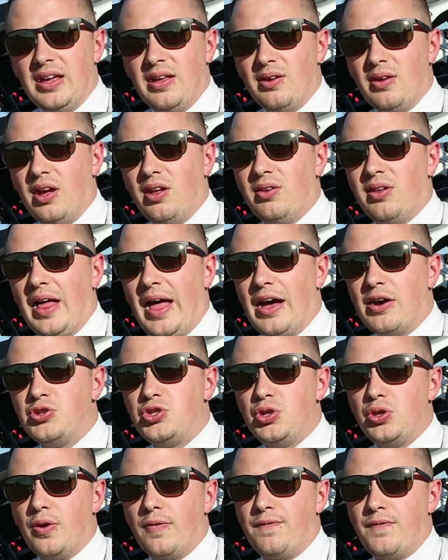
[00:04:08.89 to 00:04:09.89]
It
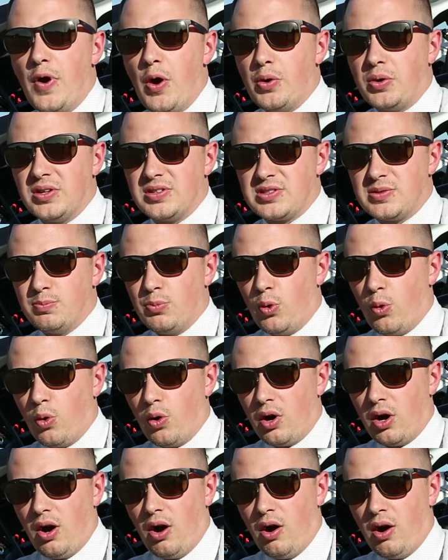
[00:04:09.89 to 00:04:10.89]
allows you to focus
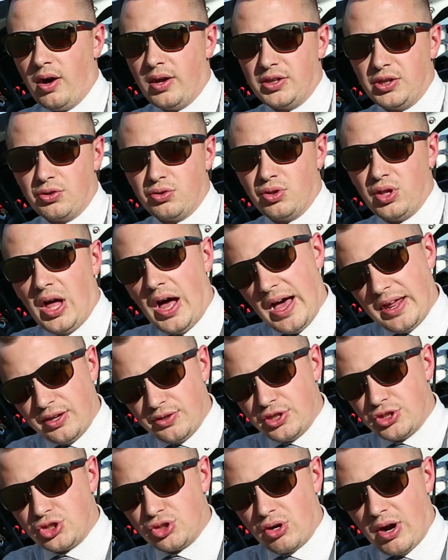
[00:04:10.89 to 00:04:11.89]
more on your line
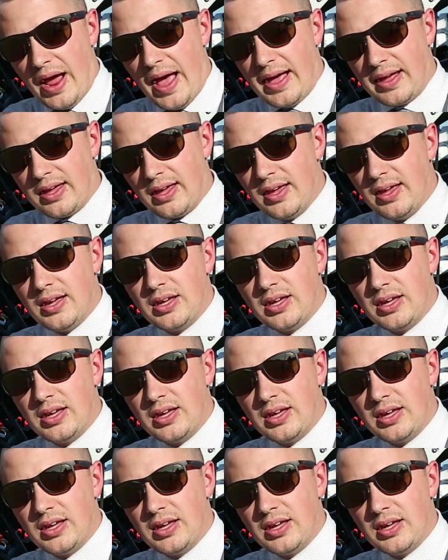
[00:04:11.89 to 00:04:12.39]
on the track,